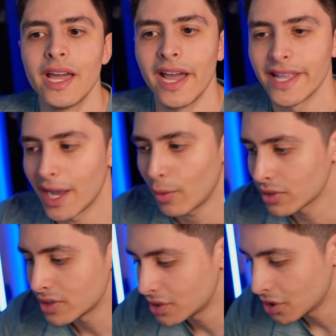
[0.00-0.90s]
and I
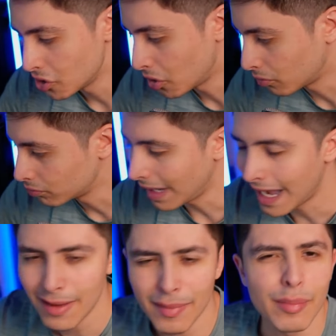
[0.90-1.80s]
was,
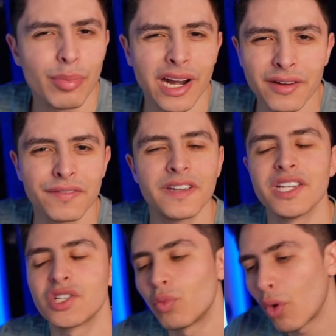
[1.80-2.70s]
had my
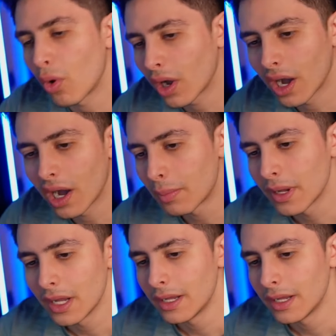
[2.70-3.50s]
breakfast, woke up,